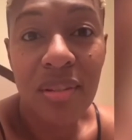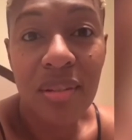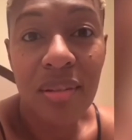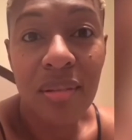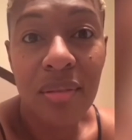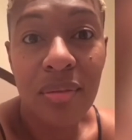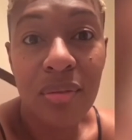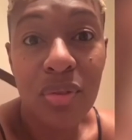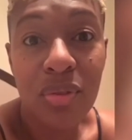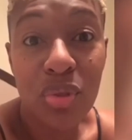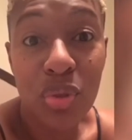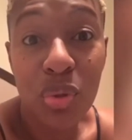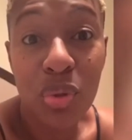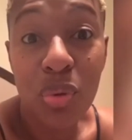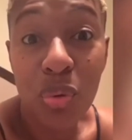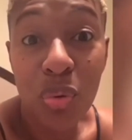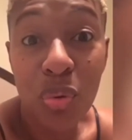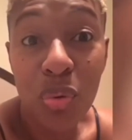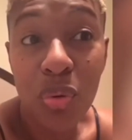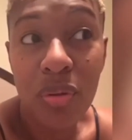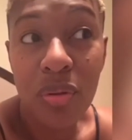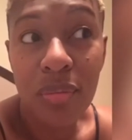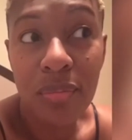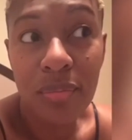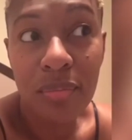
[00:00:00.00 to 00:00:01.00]

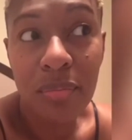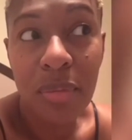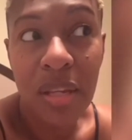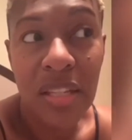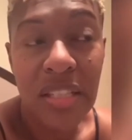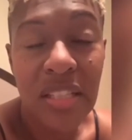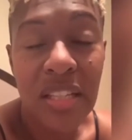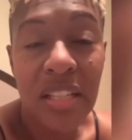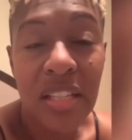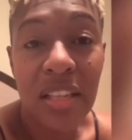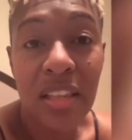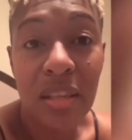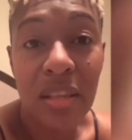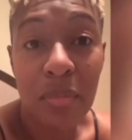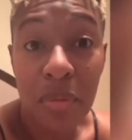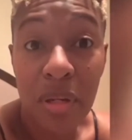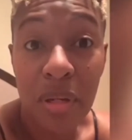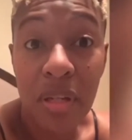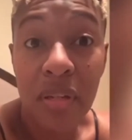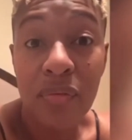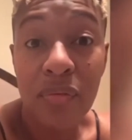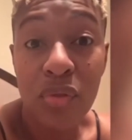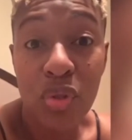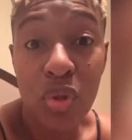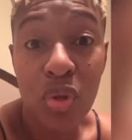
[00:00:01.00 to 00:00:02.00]
June, basically the middle
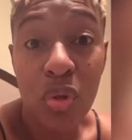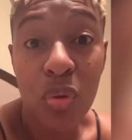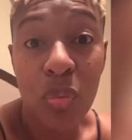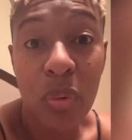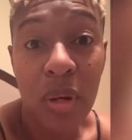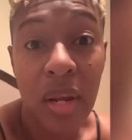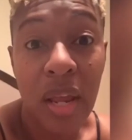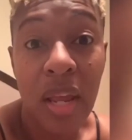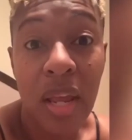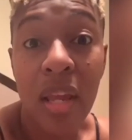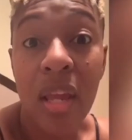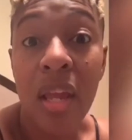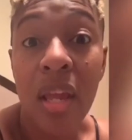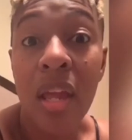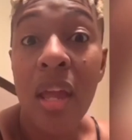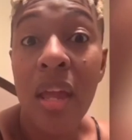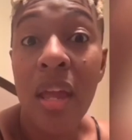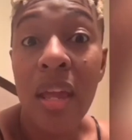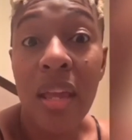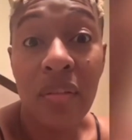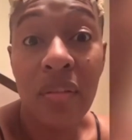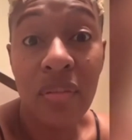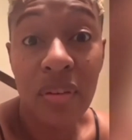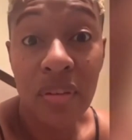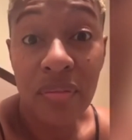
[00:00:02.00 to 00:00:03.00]
of June, when I
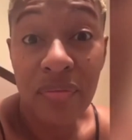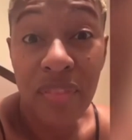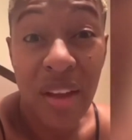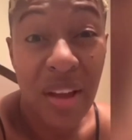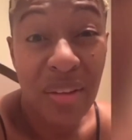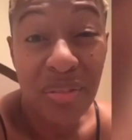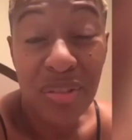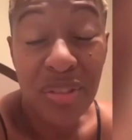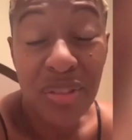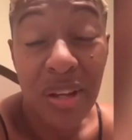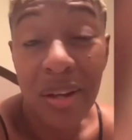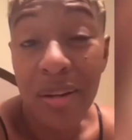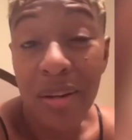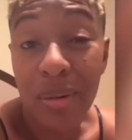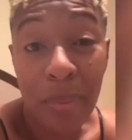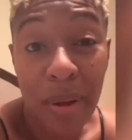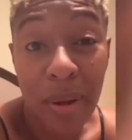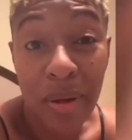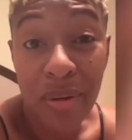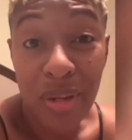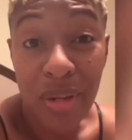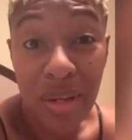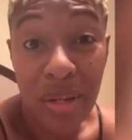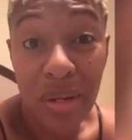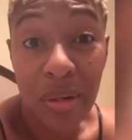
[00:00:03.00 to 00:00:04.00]
even found out
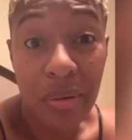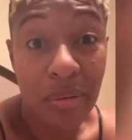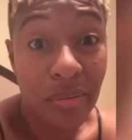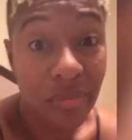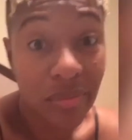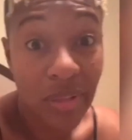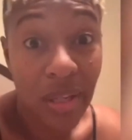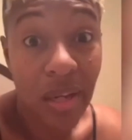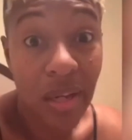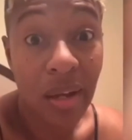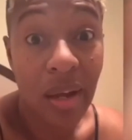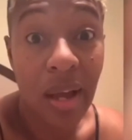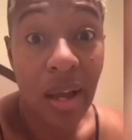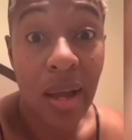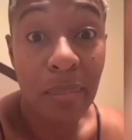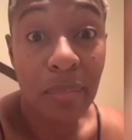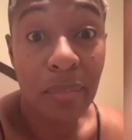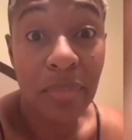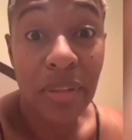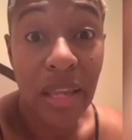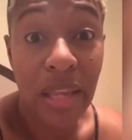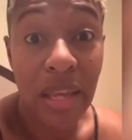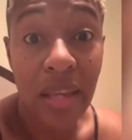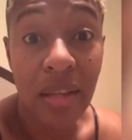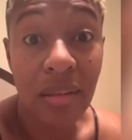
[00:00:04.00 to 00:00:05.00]
about keto, yeah, I'm
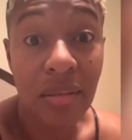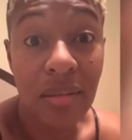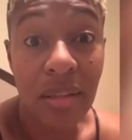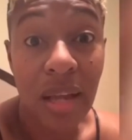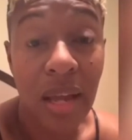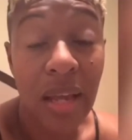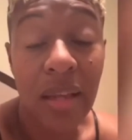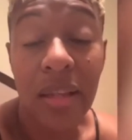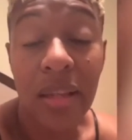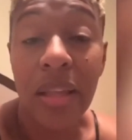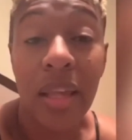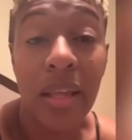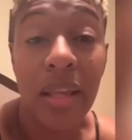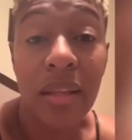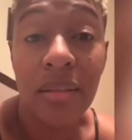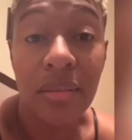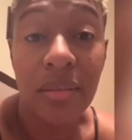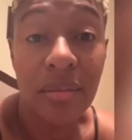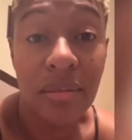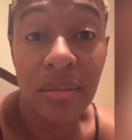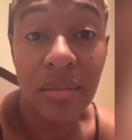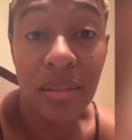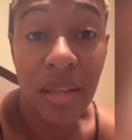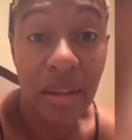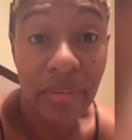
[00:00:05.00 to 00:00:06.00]
late. I
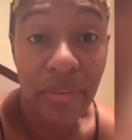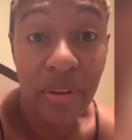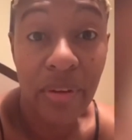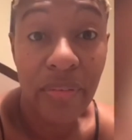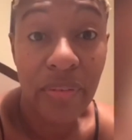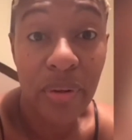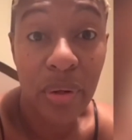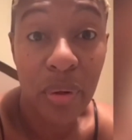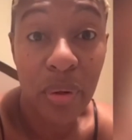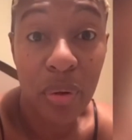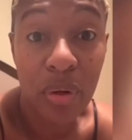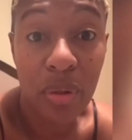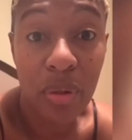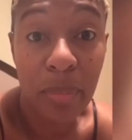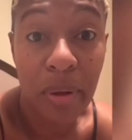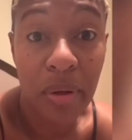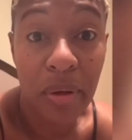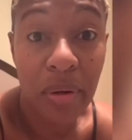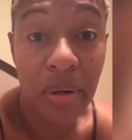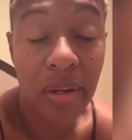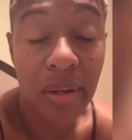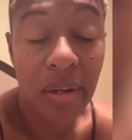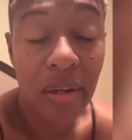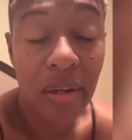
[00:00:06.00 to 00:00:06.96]
never even heard about it.